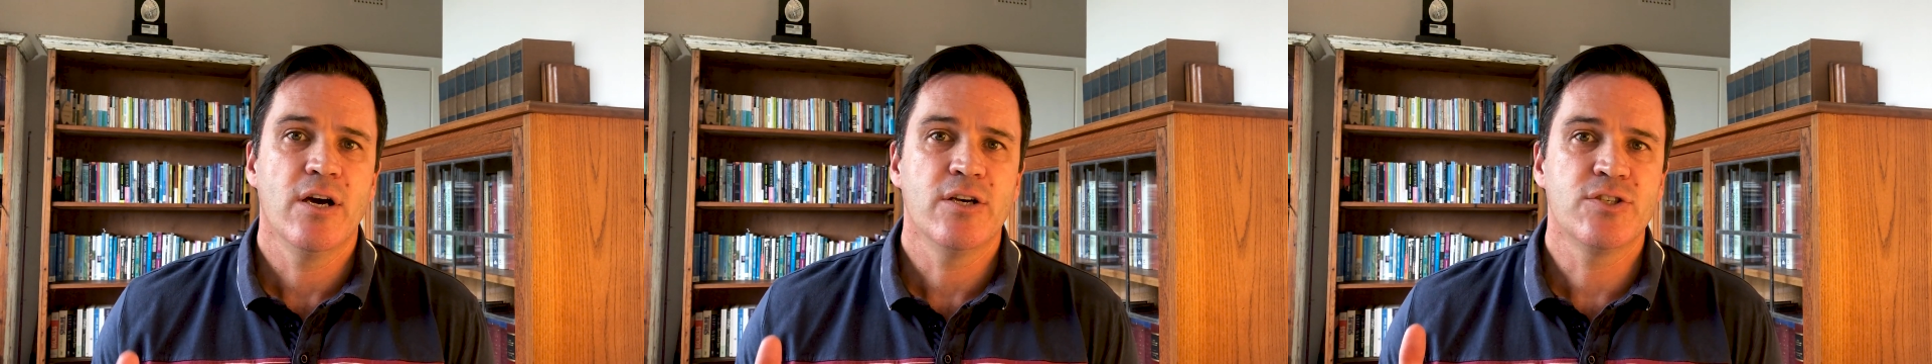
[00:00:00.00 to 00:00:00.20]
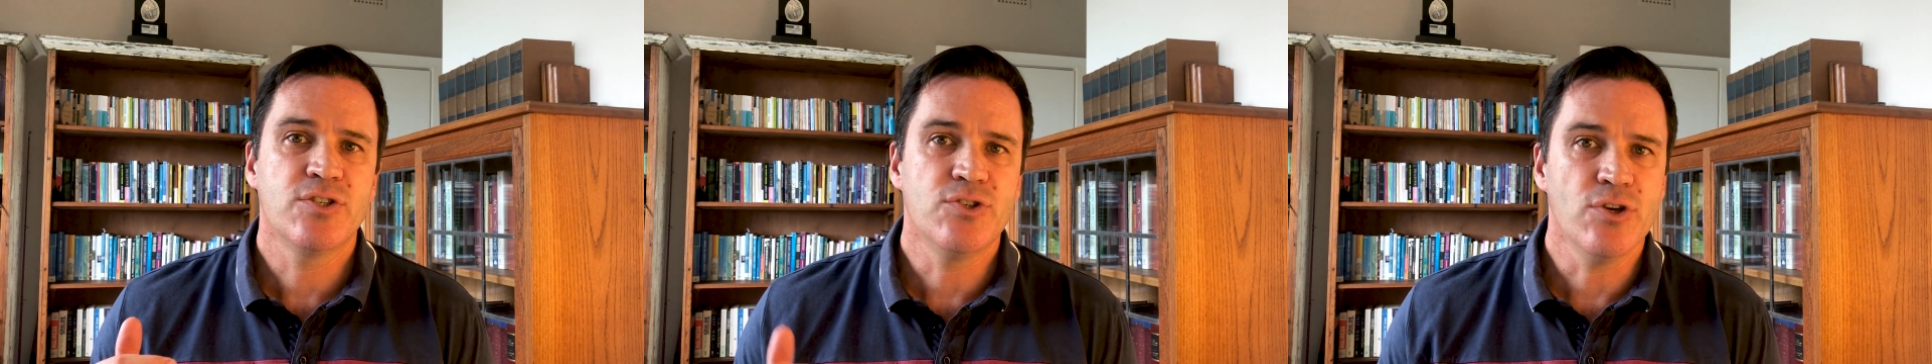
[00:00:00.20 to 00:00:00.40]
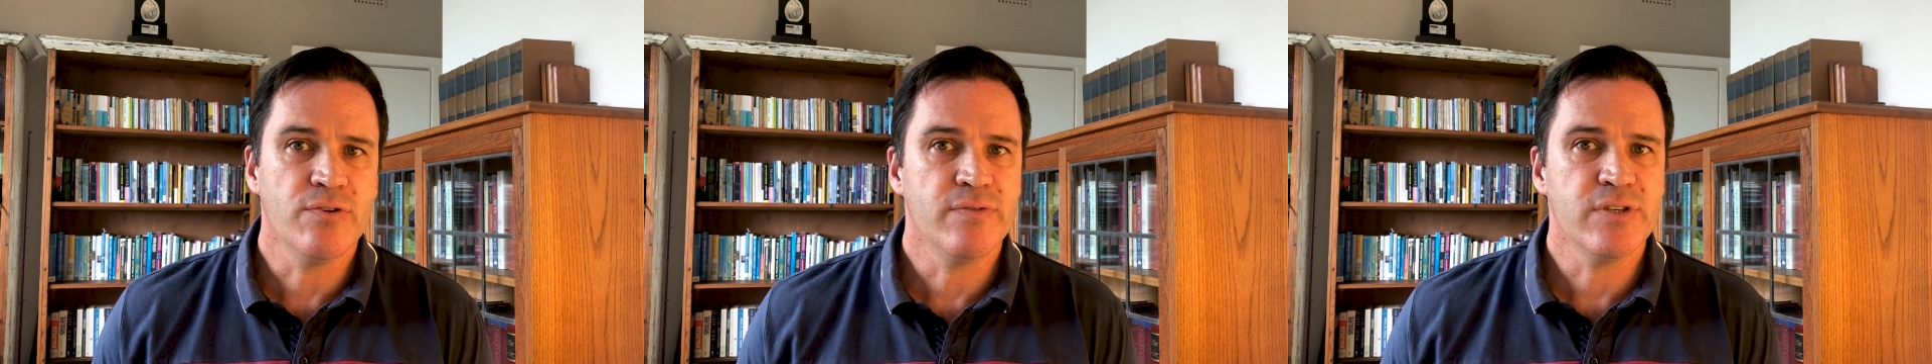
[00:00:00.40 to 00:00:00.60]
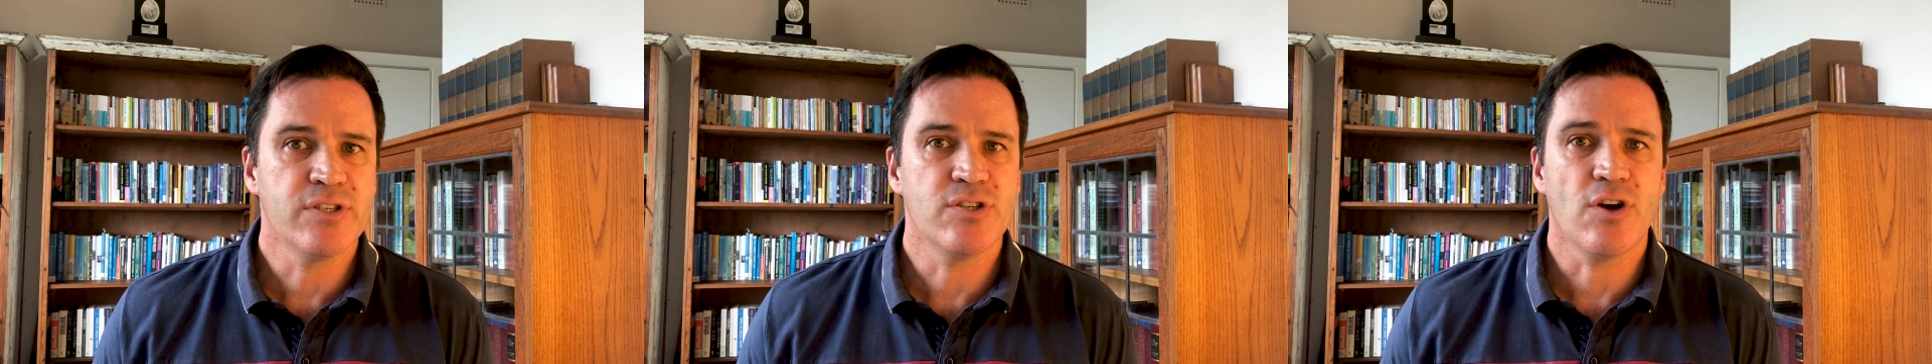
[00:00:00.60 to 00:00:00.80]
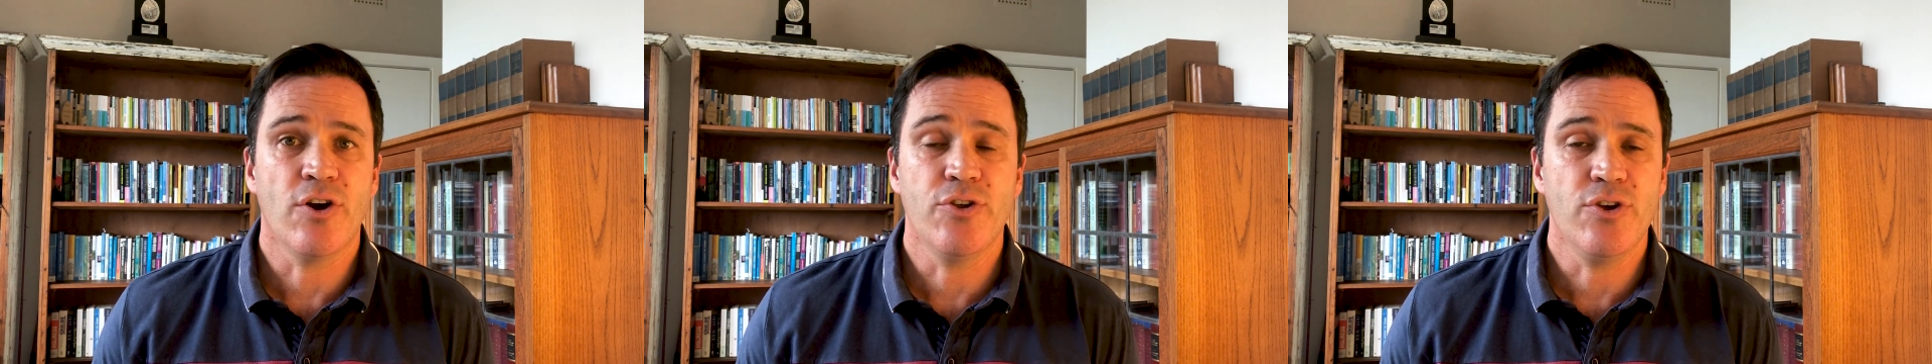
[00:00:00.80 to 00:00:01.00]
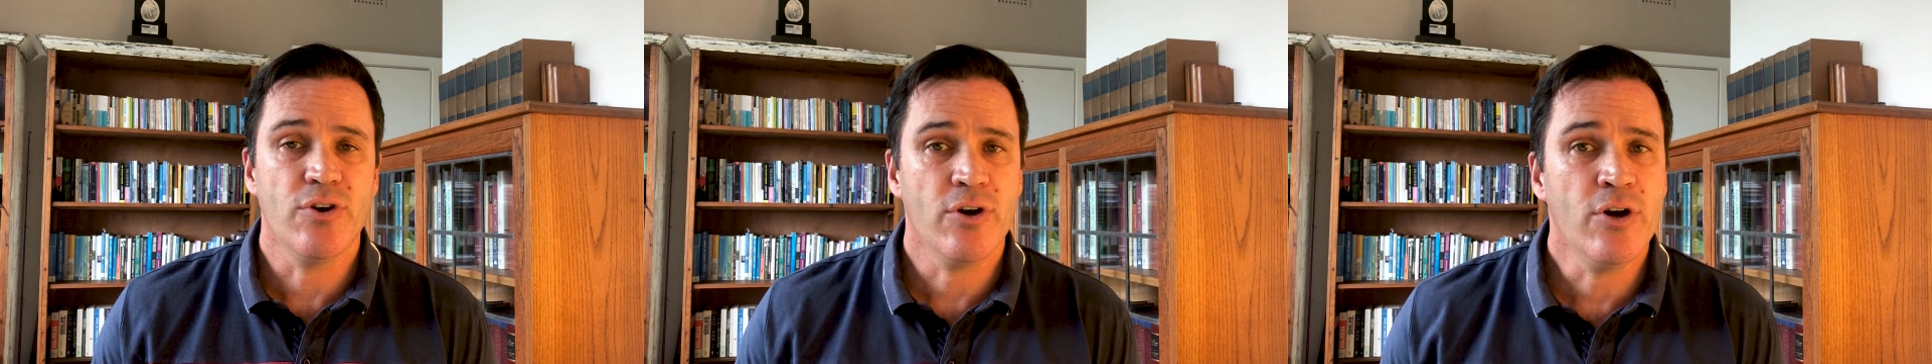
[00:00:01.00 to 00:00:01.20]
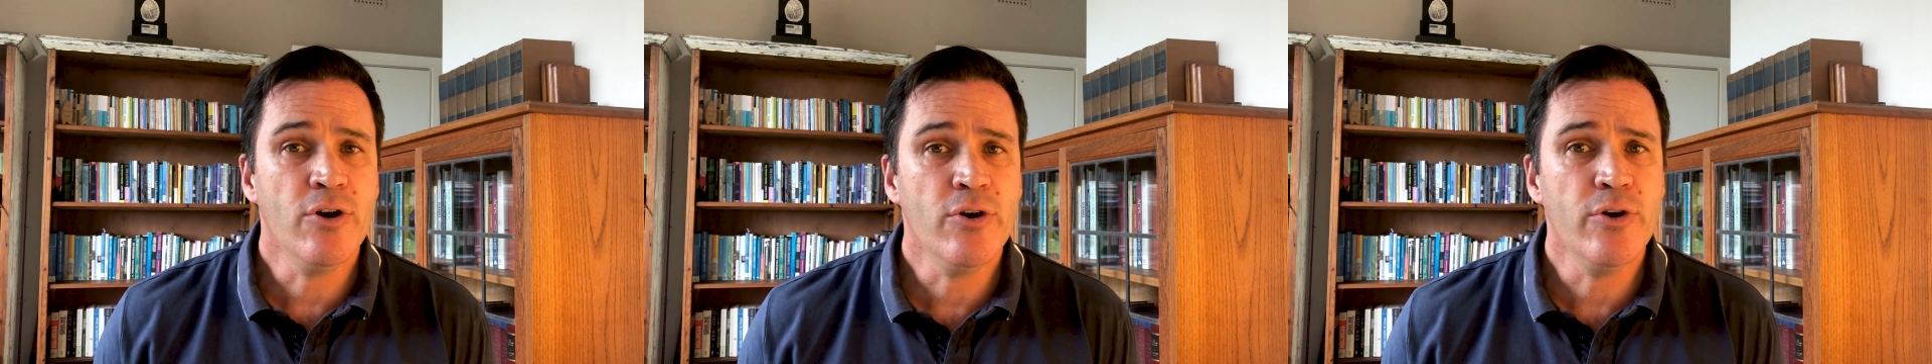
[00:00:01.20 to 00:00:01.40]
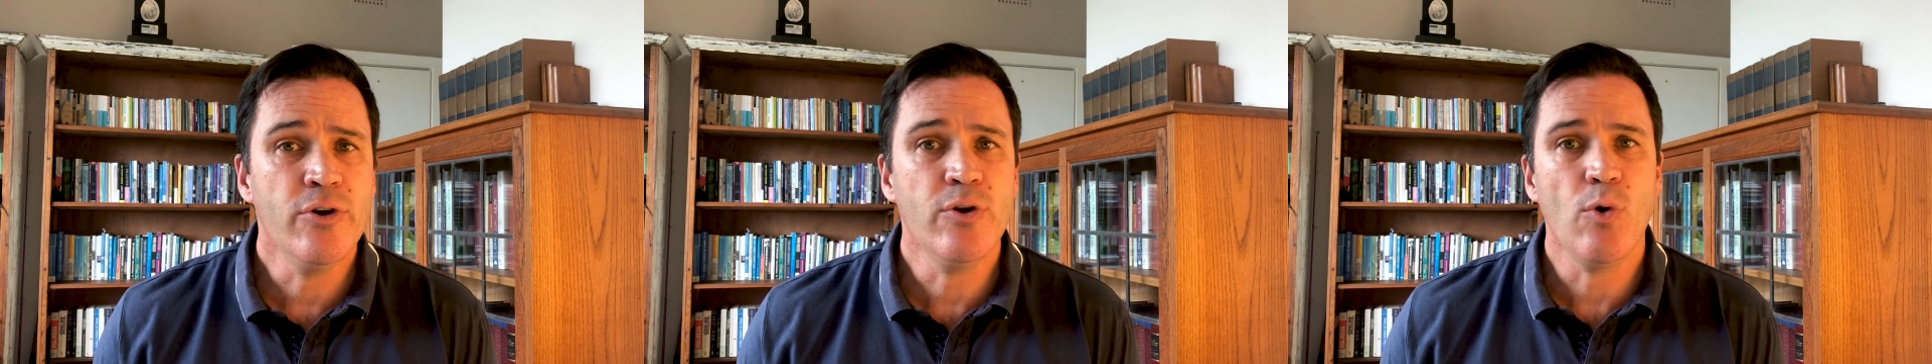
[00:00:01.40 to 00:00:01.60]
a service on your
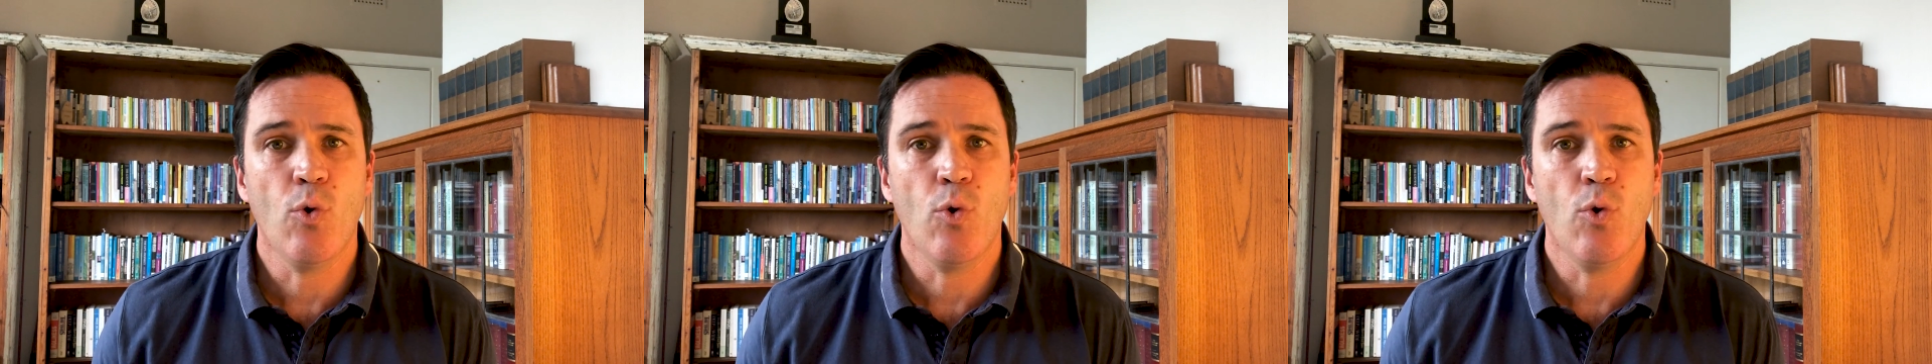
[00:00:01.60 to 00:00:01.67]
own,